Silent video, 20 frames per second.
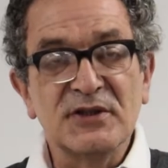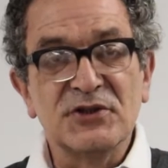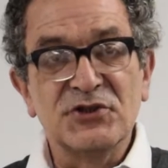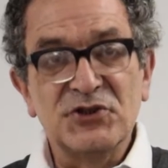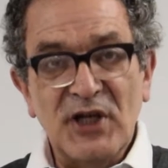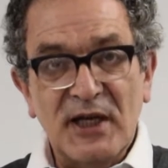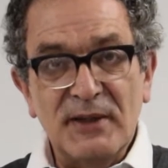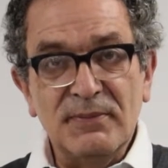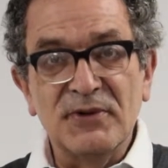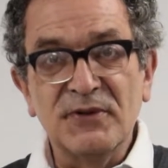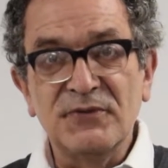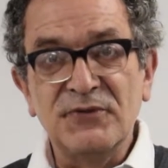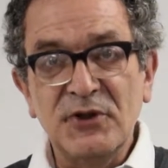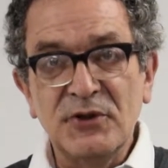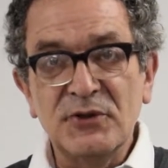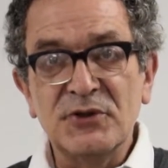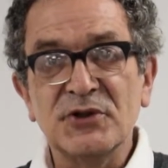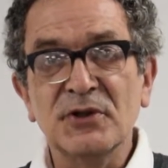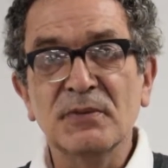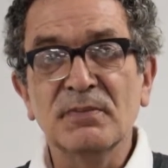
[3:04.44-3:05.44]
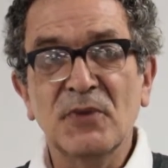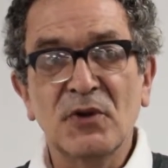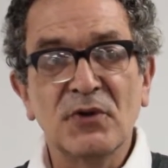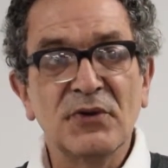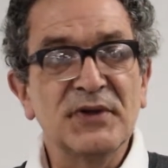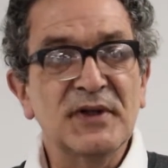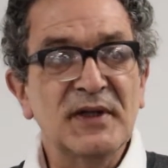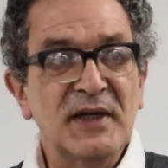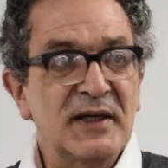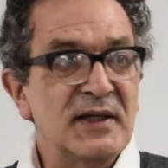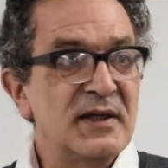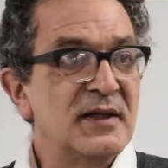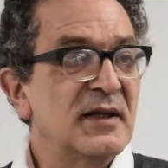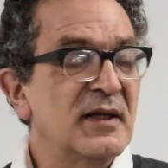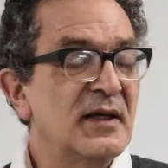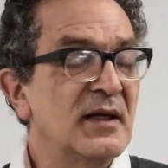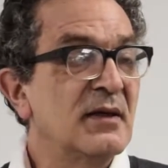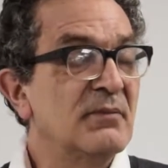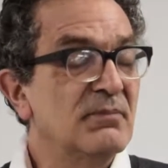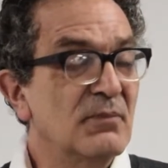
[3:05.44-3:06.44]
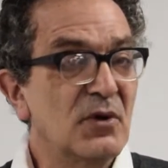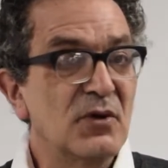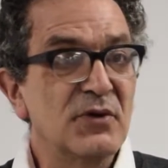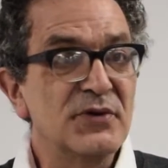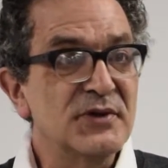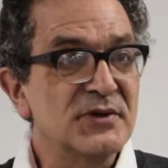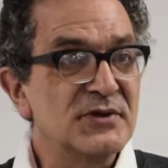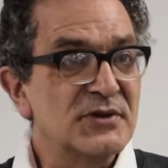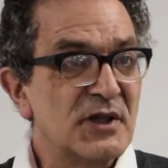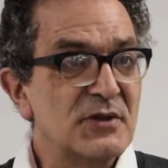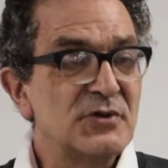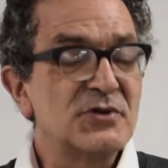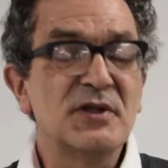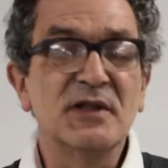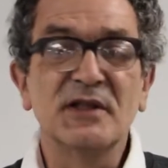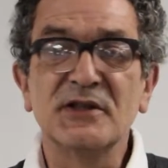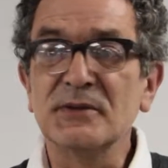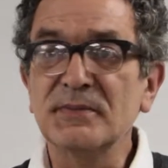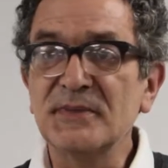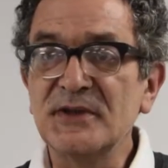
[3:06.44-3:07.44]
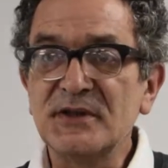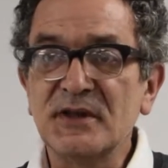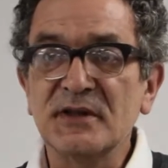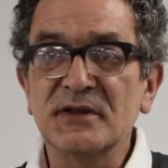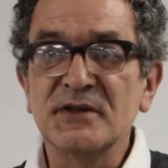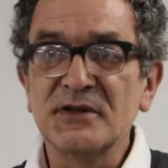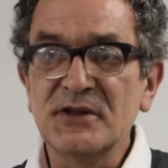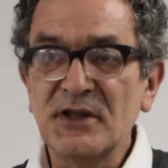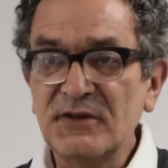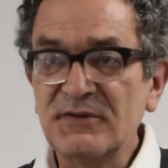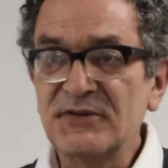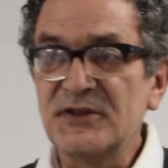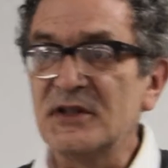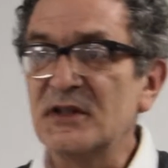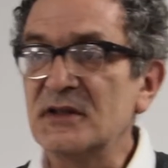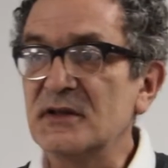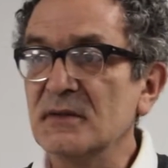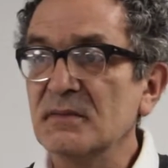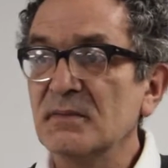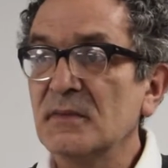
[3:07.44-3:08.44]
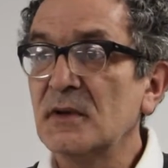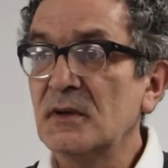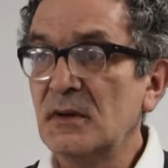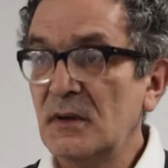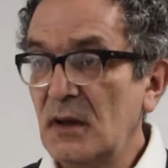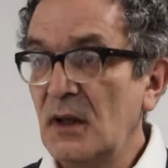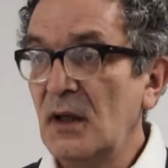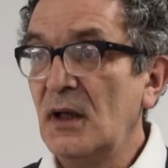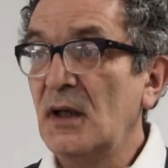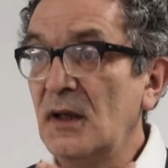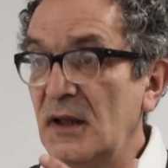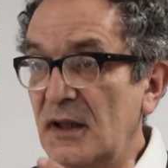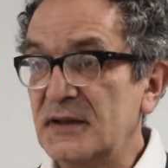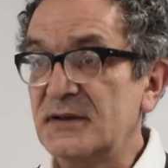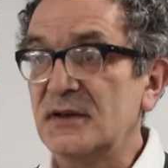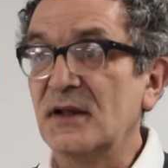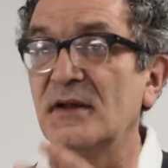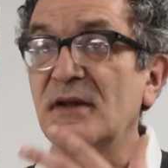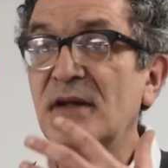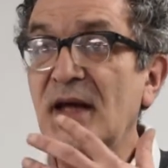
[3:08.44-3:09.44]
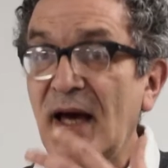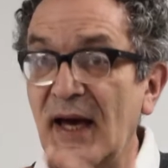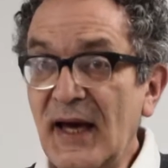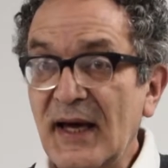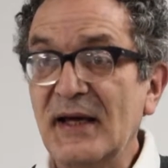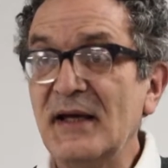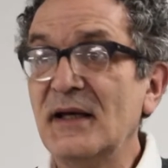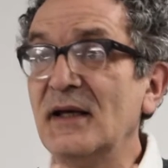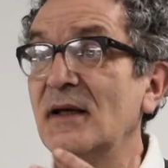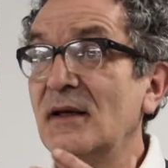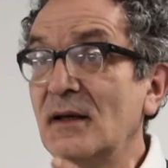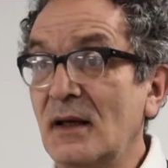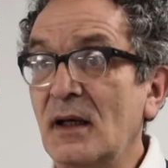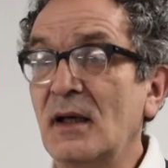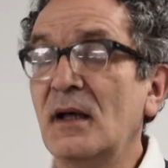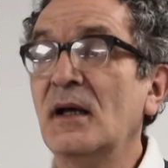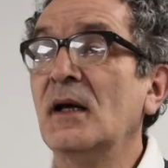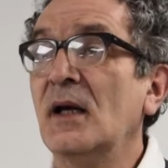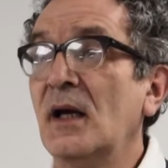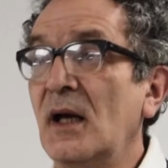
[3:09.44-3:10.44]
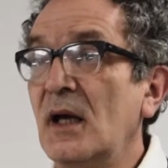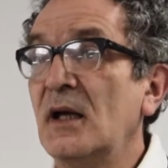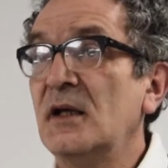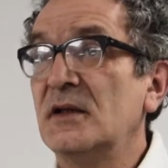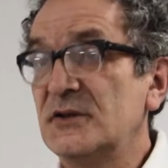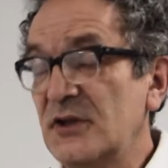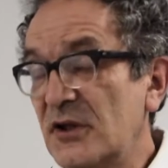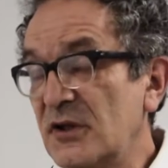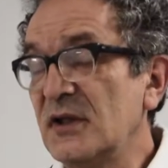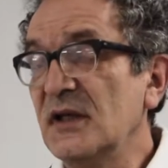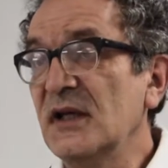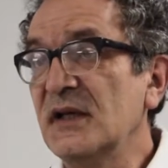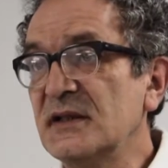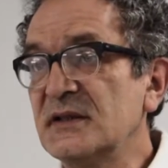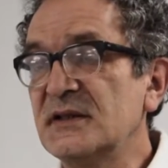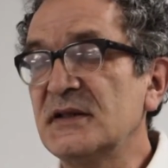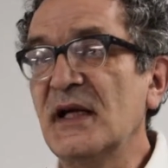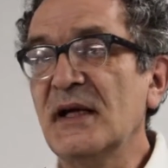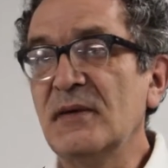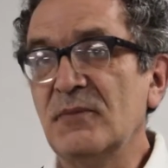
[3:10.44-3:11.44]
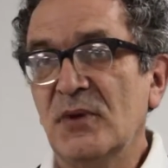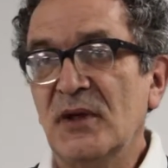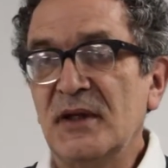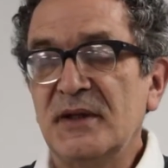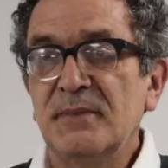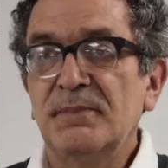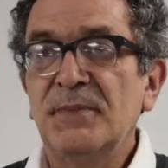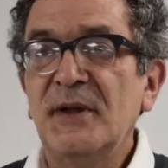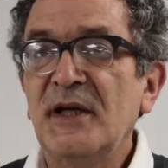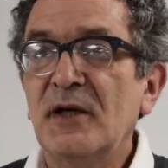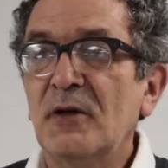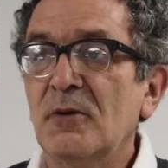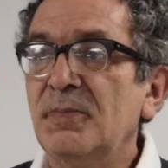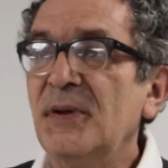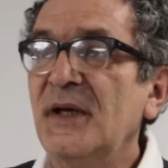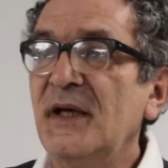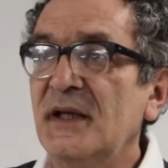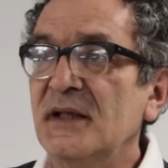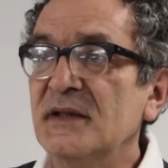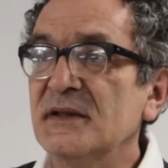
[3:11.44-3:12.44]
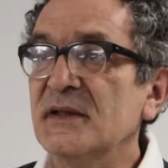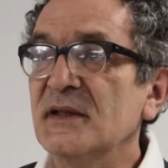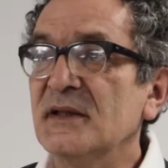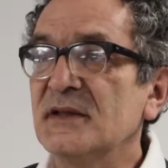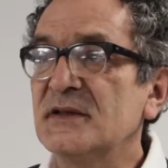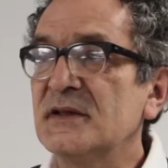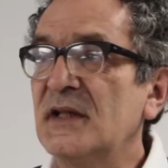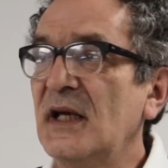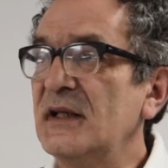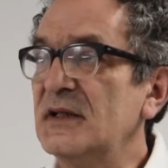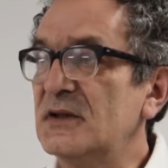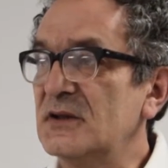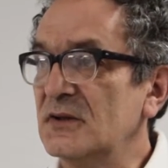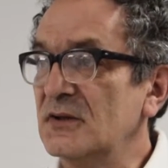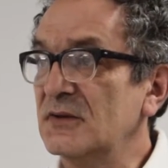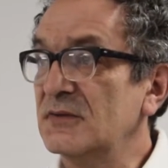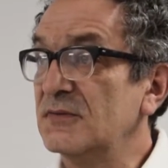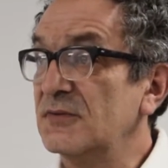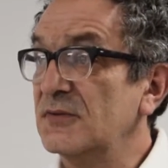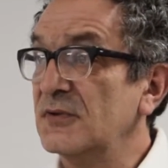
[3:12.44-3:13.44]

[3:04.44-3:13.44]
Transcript: to shape the future more than anything, more than socialism, is conservatism. Is that. So you can understand why the PLP is in a state of